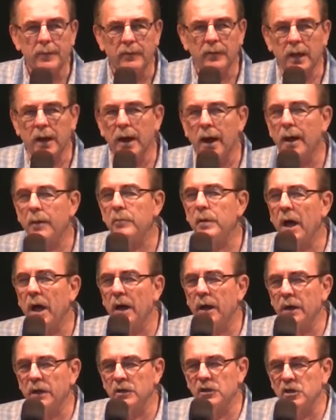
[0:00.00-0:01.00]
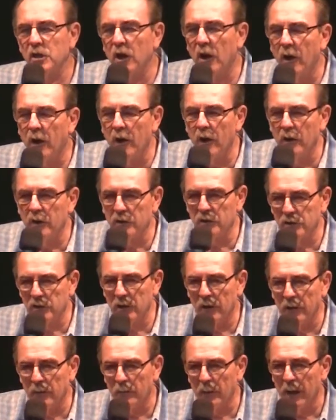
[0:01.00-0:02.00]
that I'm not in
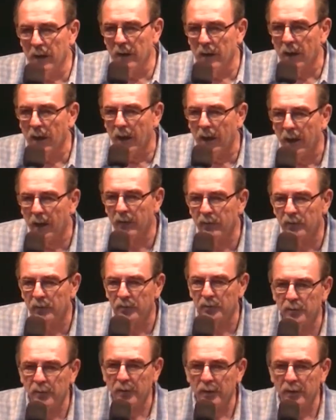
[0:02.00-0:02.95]
charge of my life.